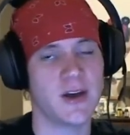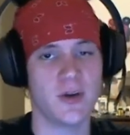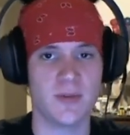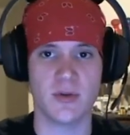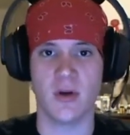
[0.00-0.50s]
I
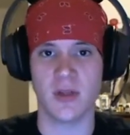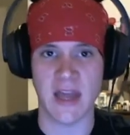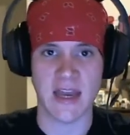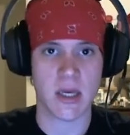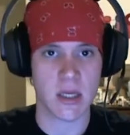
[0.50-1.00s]
hope you all
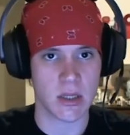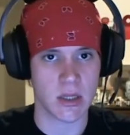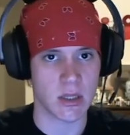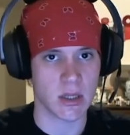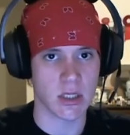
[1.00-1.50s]
liked
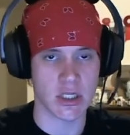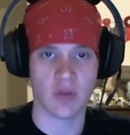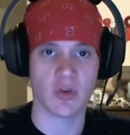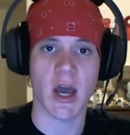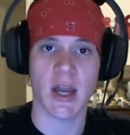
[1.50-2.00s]
the
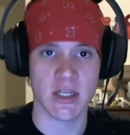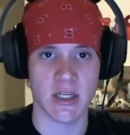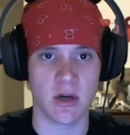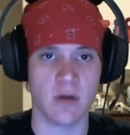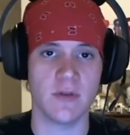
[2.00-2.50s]
general
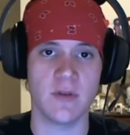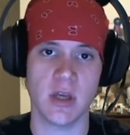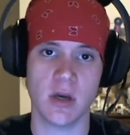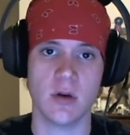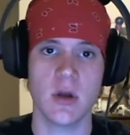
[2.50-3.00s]
idea of the
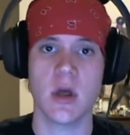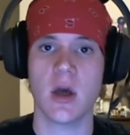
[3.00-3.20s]
video.